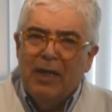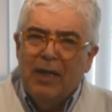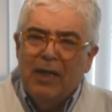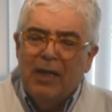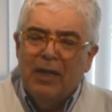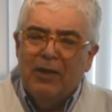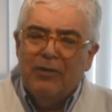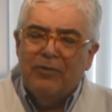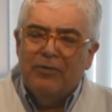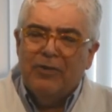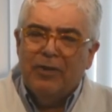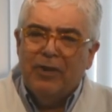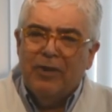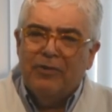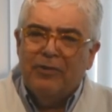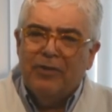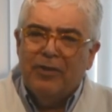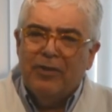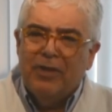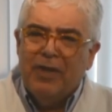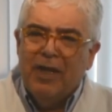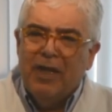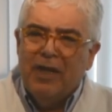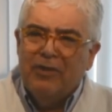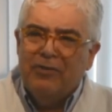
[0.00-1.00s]
It's a
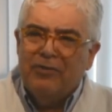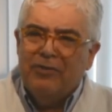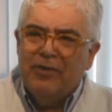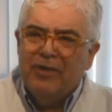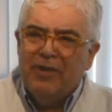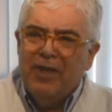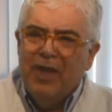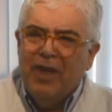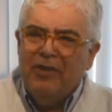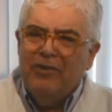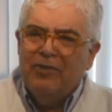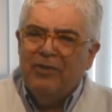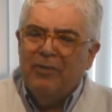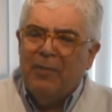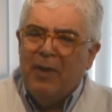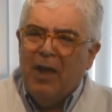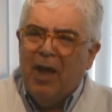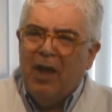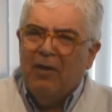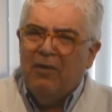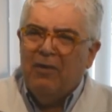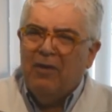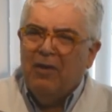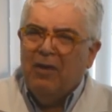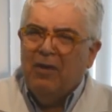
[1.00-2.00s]
test that takes
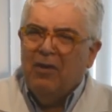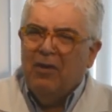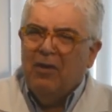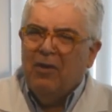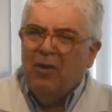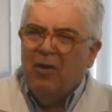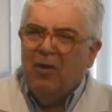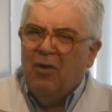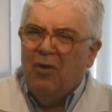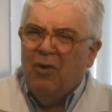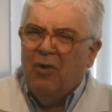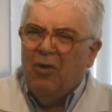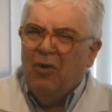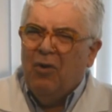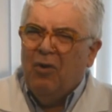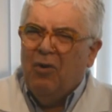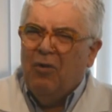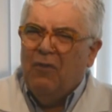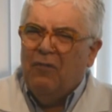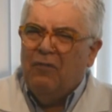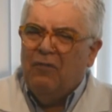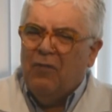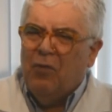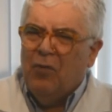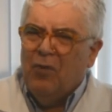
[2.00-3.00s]
about
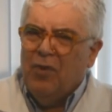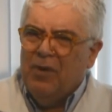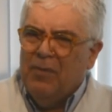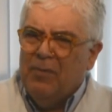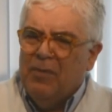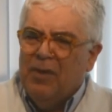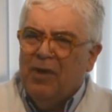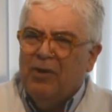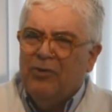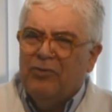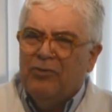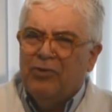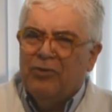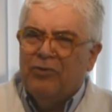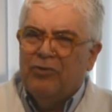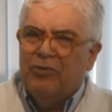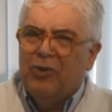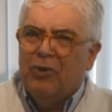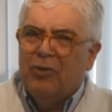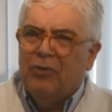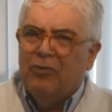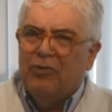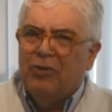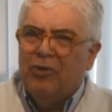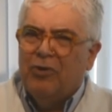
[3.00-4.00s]
40 minutes or
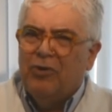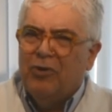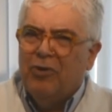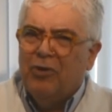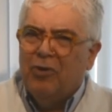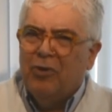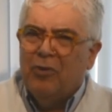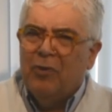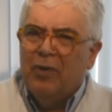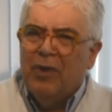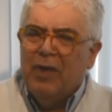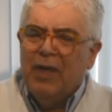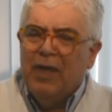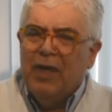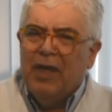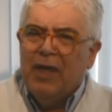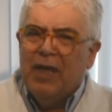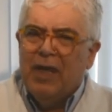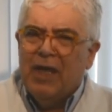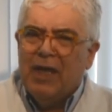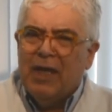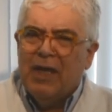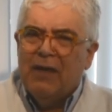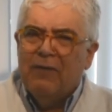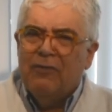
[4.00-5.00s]
so to do,
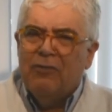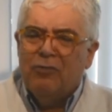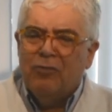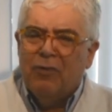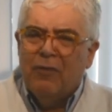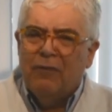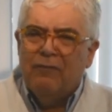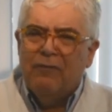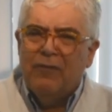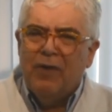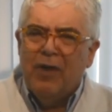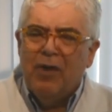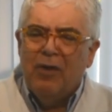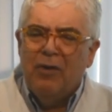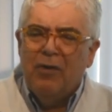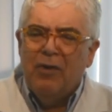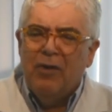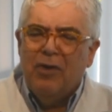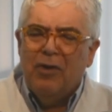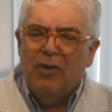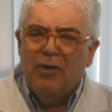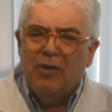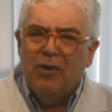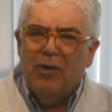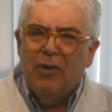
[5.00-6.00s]
and gives you a
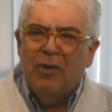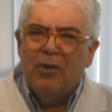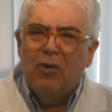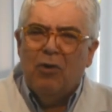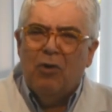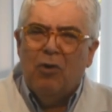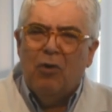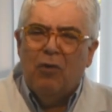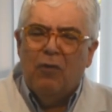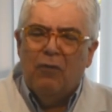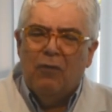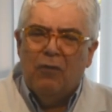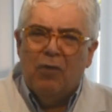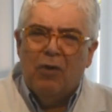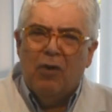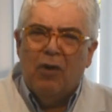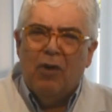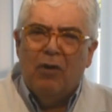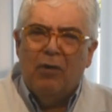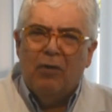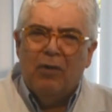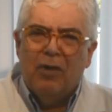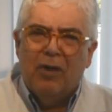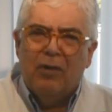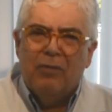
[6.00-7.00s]
very good
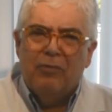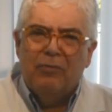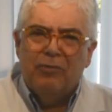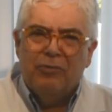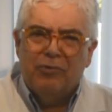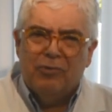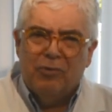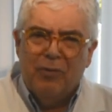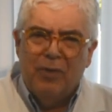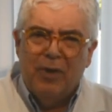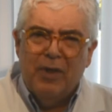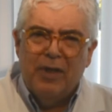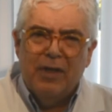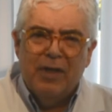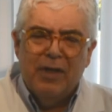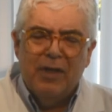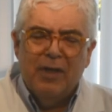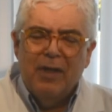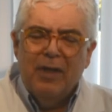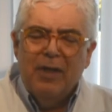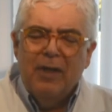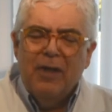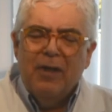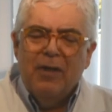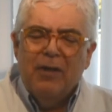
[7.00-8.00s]
overall screening.
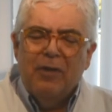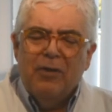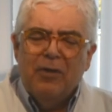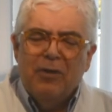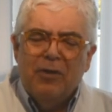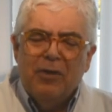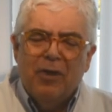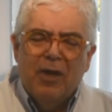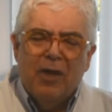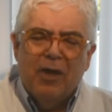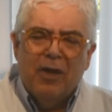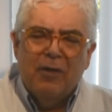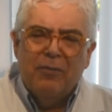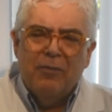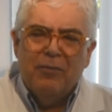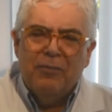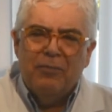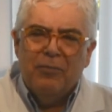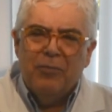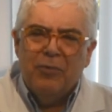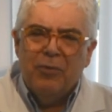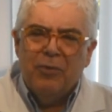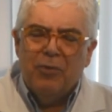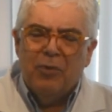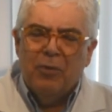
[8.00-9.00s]

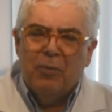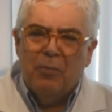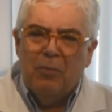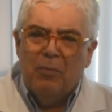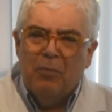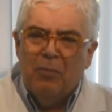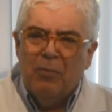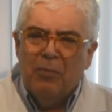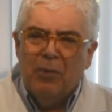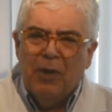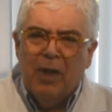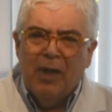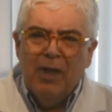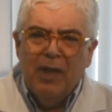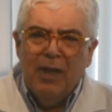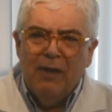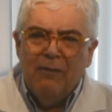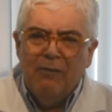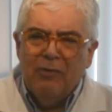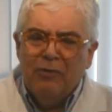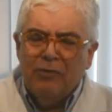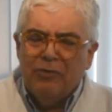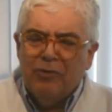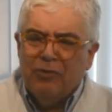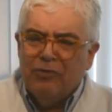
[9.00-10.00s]
Your blood
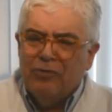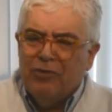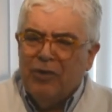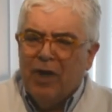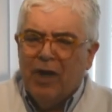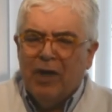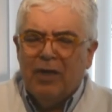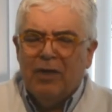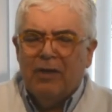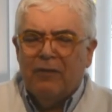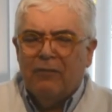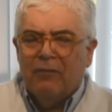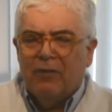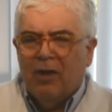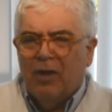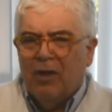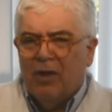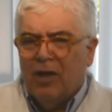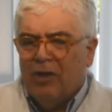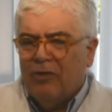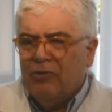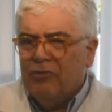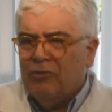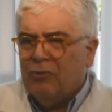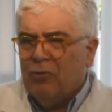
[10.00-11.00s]
levels are checked of
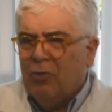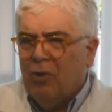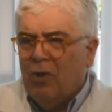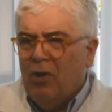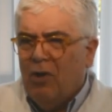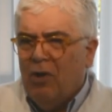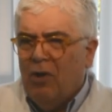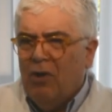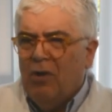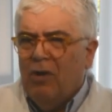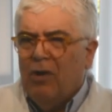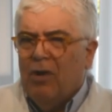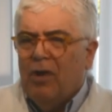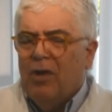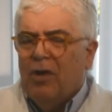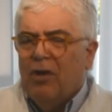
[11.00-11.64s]
cholesterol,